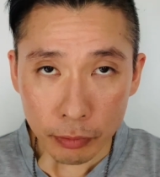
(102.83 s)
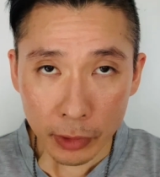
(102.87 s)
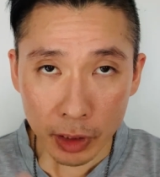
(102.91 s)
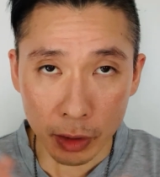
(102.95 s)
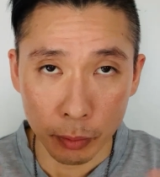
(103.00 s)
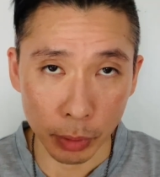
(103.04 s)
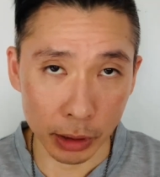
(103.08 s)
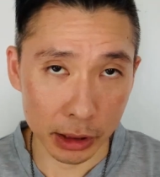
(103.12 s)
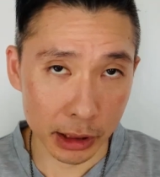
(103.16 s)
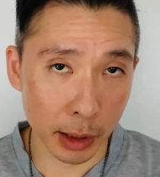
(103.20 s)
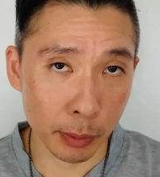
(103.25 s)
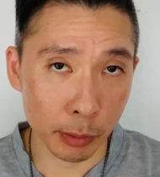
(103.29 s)
by
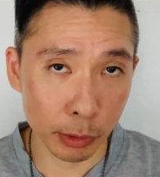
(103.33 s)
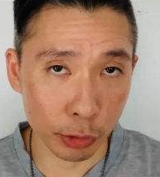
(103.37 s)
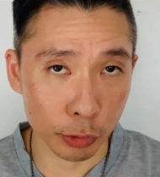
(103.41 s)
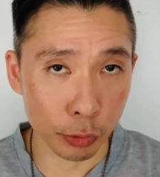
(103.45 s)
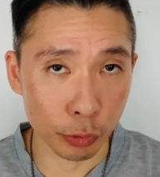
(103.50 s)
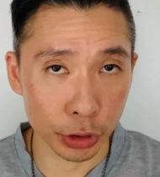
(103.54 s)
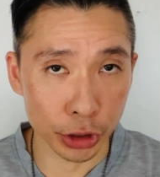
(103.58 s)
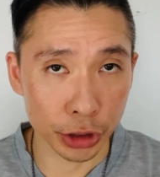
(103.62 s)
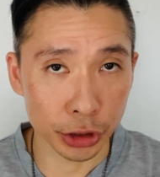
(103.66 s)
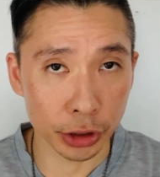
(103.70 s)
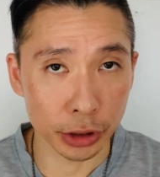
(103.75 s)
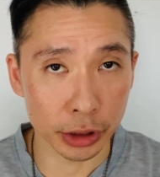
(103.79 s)
some of the
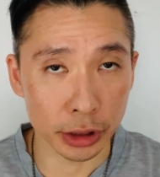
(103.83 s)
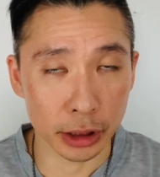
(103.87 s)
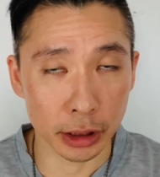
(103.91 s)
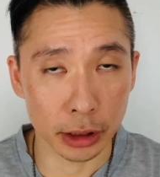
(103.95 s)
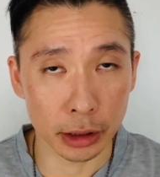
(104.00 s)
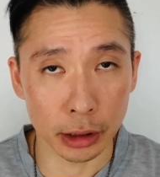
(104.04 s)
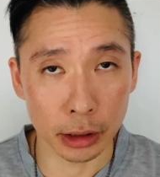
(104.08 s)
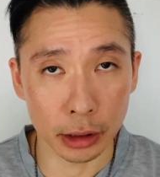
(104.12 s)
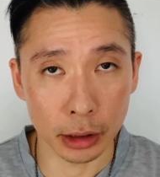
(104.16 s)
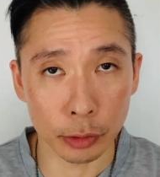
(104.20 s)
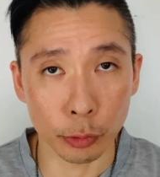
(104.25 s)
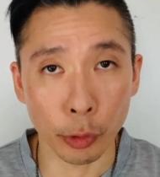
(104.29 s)
regions
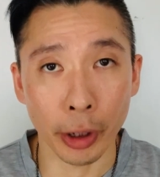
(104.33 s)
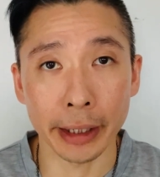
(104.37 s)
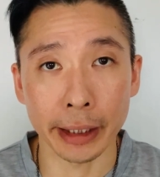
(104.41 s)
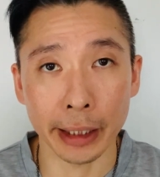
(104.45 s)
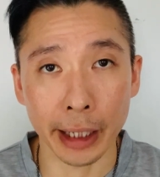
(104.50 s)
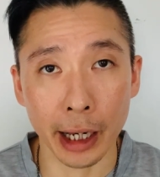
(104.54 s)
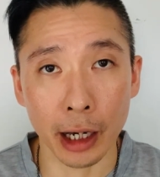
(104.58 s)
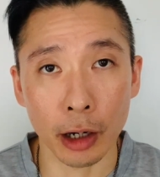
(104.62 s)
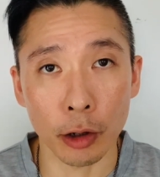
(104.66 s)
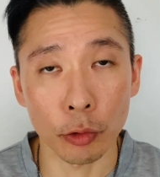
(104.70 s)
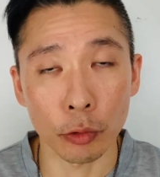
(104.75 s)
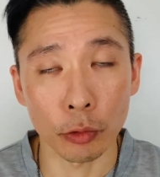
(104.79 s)
right
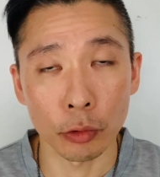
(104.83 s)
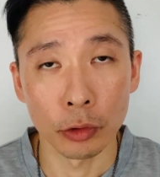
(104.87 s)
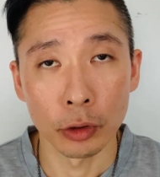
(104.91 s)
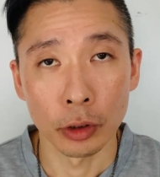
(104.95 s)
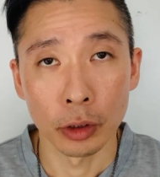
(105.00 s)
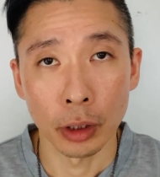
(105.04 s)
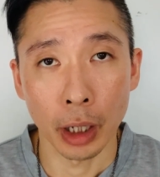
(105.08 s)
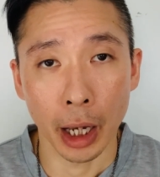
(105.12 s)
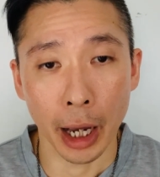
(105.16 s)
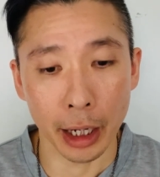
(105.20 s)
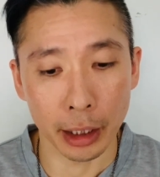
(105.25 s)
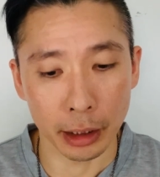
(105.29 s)
now,
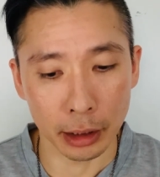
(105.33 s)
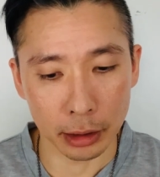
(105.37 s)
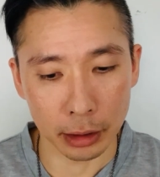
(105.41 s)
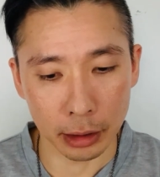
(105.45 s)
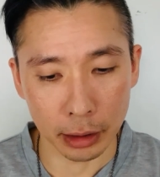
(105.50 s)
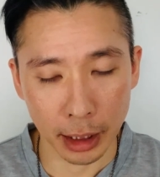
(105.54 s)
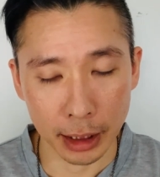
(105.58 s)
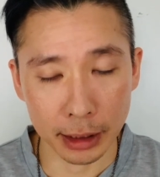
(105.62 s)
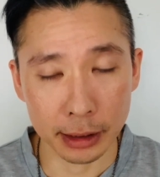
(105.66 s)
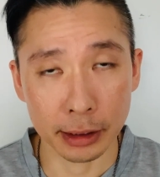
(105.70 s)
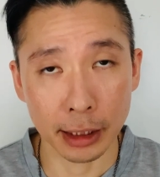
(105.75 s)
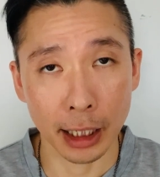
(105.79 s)
and in the
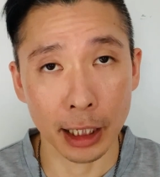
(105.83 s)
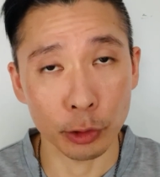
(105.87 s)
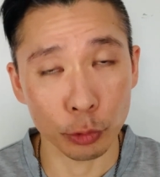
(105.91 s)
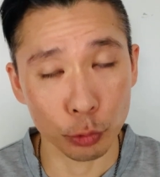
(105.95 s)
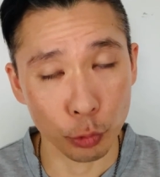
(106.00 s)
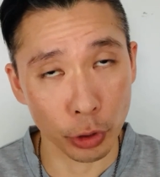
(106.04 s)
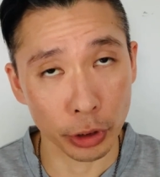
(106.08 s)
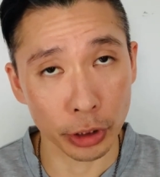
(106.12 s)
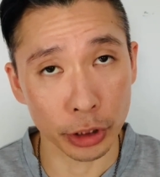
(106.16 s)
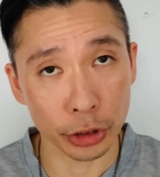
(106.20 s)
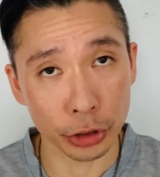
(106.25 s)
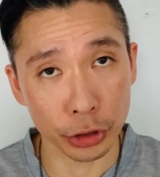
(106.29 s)
next
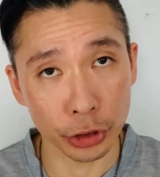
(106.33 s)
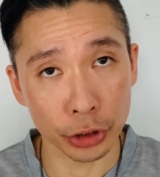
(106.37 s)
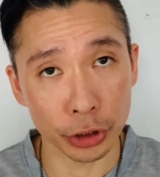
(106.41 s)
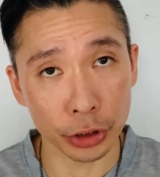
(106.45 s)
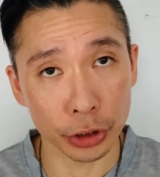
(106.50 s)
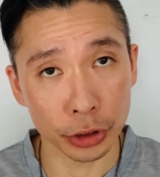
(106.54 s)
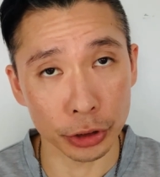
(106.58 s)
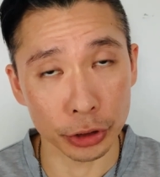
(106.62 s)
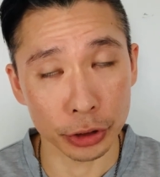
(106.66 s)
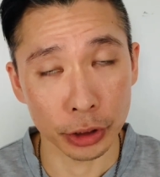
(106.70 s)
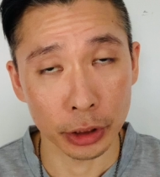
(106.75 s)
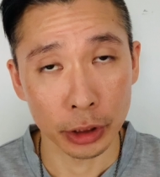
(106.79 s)
10-20
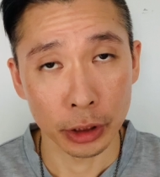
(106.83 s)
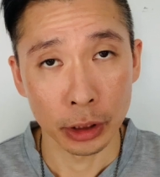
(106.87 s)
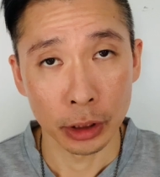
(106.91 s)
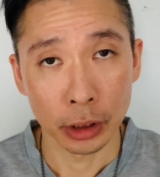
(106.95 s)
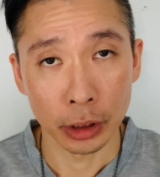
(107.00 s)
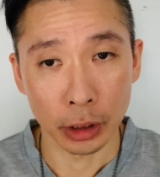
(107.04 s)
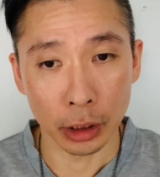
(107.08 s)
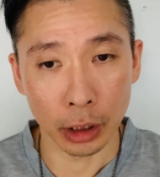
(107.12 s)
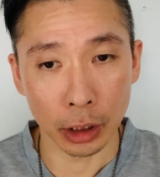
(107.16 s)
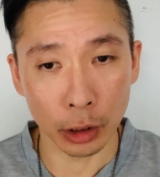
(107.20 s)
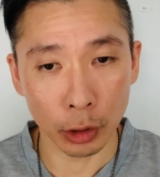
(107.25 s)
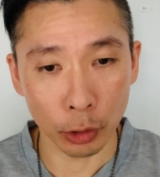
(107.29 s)
years,
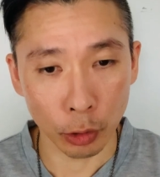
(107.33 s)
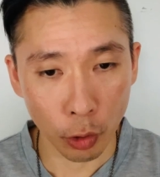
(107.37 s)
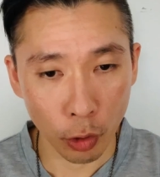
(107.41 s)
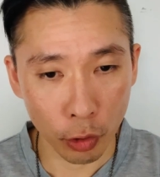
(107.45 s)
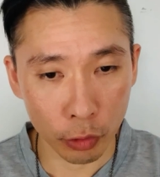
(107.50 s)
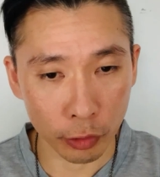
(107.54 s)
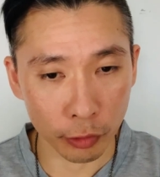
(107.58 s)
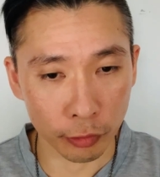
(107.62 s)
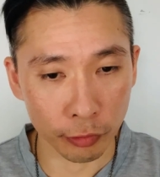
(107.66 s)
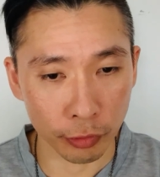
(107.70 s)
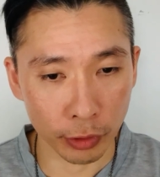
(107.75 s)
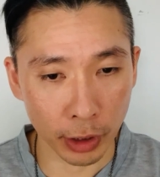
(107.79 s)
a lot
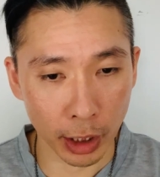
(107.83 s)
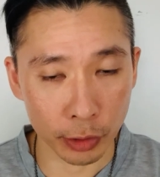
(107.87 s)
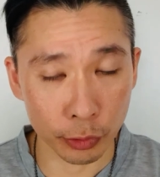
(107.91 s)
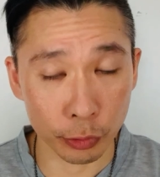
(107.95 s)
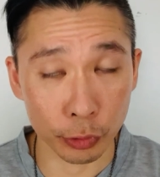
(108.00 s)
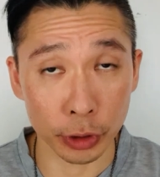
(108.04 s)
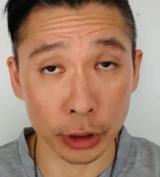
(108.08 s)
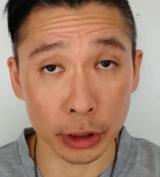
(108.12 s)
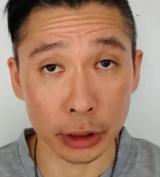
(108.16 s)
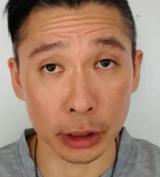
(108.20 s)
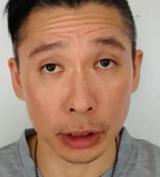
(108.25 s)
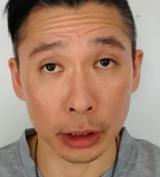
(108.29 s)
of
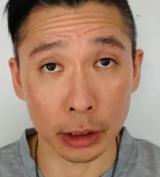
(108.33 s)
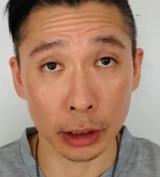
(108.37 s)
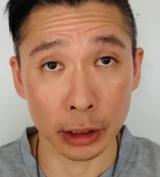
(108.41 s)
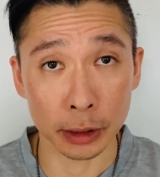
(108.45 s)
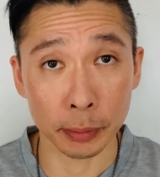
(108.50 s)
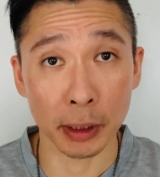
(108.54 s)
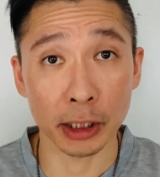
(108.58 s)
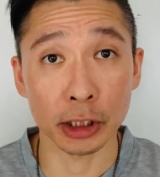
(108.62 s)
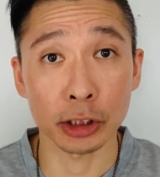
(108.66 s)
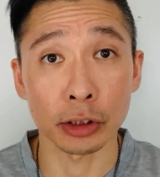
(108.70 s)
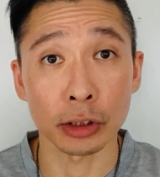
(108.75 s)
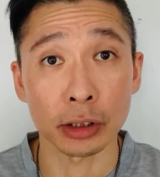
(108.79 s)
countries,
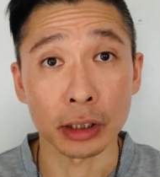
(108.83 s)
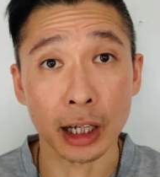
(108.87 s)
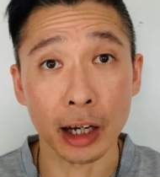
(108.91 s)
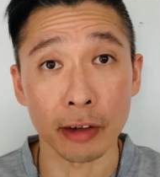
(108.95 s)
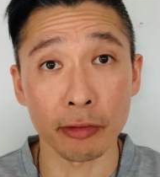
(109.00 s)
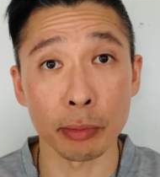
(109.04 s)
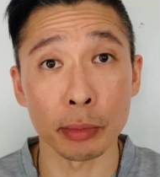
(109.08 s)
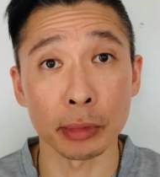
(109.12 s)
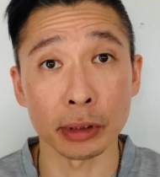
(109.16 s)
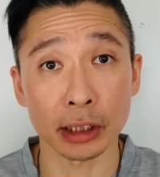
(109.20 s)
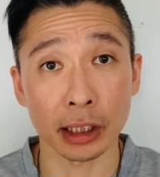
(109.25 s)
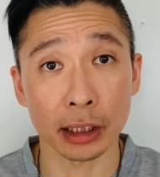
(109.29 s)
especially the
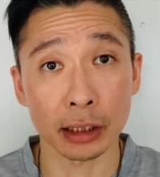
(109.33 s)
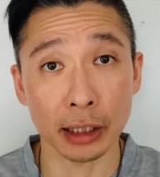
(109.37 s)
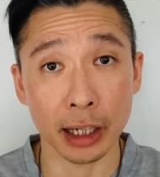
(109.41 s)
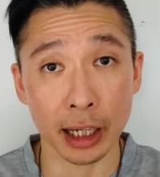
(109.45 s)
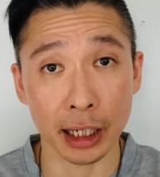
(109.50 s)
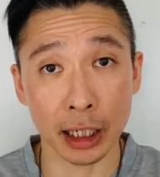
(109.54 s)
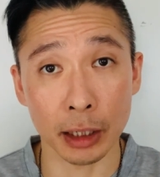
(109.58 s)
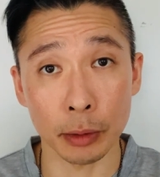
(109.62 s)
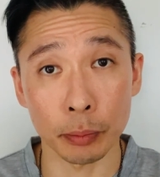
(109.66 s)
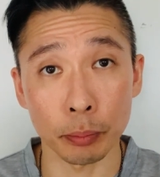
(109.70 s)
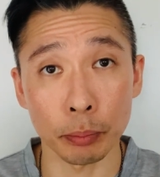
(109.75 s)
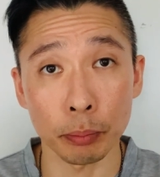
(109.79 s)
governments, are
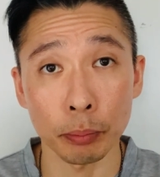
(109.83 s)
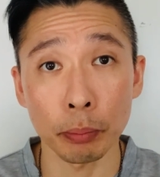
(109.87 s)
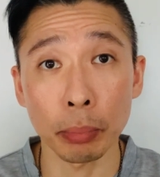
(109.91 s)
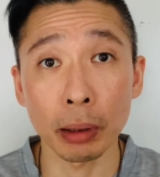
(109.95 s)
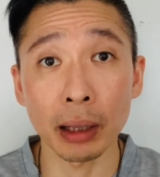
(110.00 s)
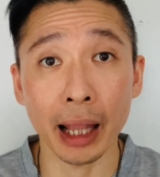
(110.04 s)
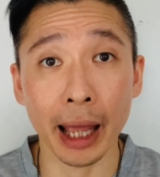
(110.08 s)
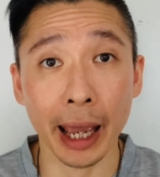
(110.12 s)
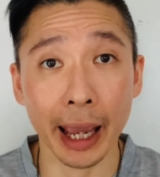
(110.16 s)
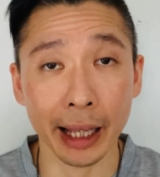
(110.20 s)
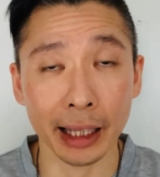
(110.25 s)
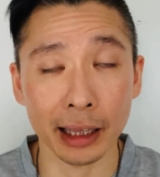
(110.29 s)
taking
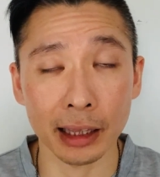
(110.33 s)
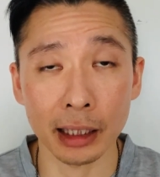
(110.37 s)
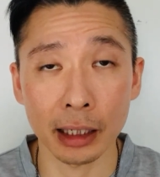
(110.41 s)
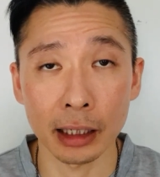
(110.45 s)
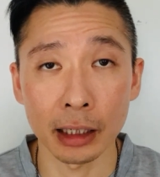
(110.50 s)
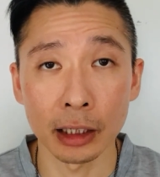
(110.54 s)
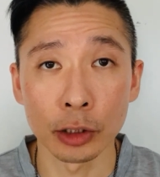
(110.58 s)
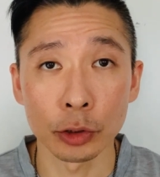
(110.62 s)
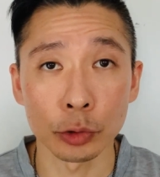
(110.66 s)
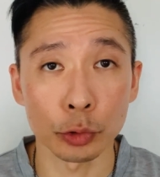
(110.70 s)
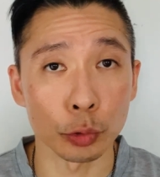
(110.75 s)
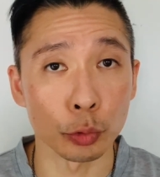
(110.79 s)
plan
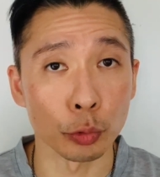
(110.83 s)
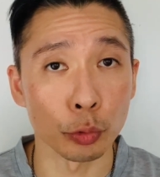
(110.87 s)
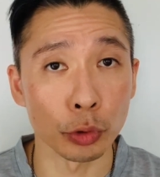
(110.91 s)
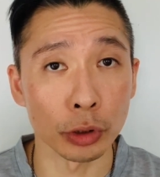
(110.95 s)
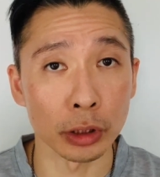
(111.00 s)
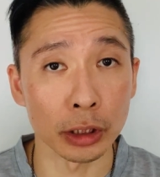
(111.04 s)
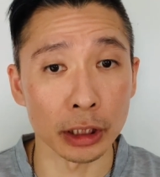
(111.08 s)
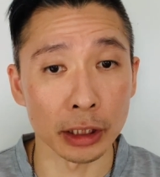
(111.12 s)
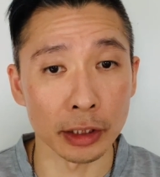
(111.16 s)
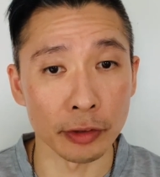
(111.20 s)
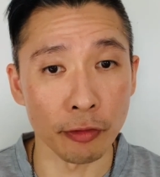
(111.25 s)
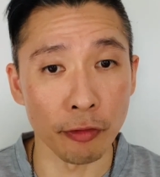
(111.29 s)
to
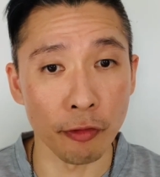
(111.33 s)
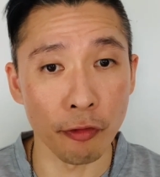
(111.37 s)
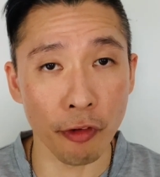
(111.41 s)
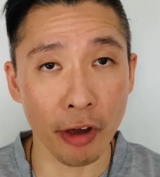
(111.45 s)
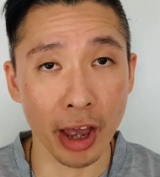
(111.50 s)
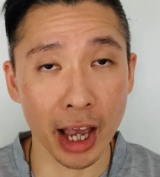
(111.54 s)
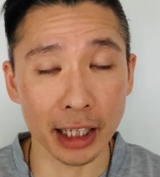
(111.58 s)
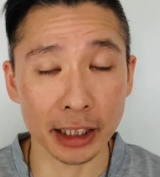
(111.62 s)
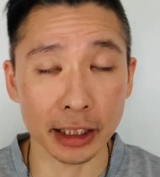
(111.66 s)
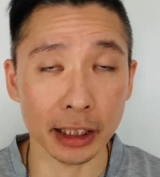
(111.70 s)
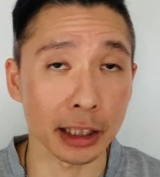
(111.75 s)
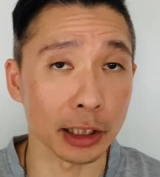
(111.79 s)
really
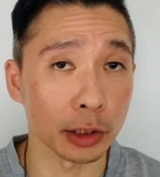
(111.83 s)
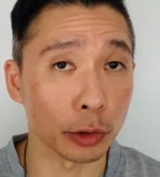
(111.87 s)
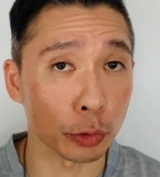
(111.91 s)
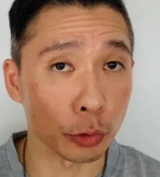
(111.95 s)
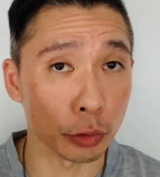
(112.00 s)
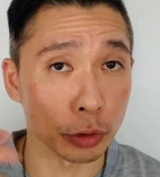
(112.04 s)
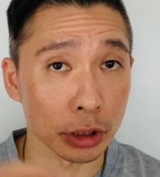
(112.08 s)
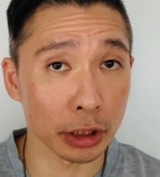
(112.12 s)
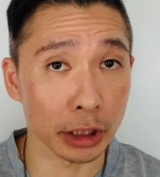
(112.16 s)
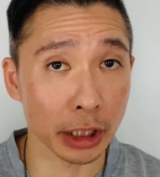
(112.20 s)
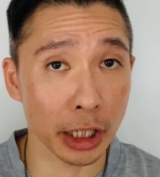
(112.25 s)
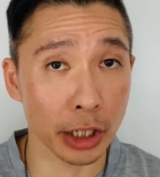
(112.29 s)
invest into
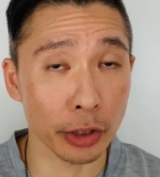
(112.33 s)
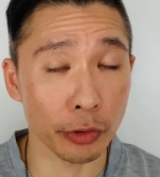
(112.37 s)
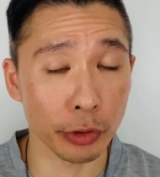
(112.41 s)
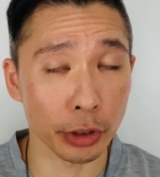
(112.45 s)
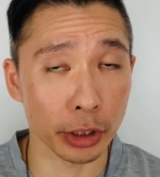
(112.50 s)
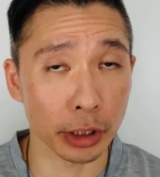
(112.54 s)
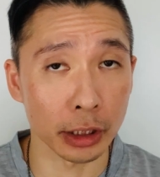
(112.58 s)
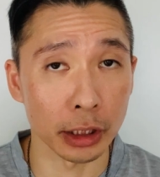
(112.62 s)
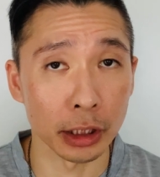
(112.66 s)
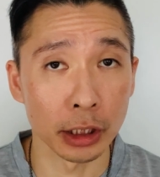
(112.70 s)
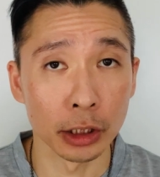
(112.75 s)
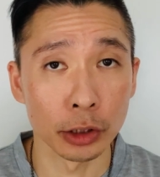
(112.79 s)
this area
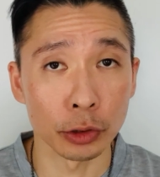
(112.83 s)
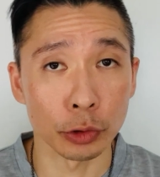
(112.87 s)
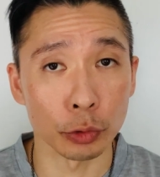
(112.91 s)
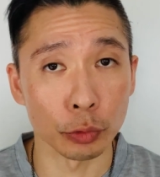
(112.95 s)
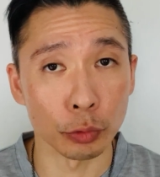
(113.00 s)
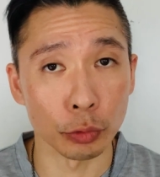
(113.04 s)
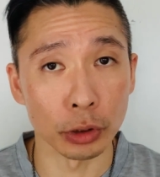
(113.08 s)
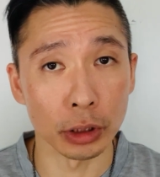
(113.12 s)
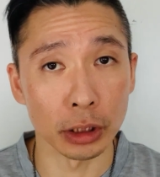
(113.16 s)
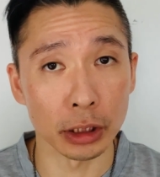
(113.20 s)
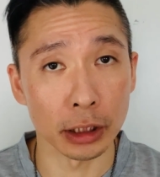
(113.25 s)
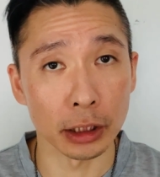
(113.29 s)
to
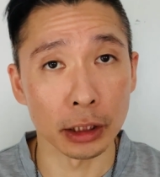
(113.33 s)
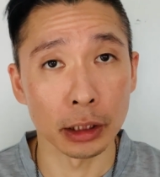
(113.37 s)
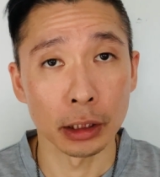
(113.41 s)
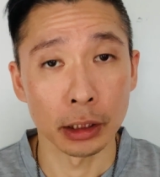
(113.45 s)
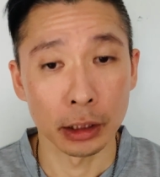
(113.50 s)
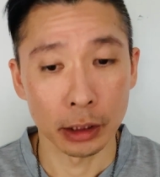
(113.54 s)
really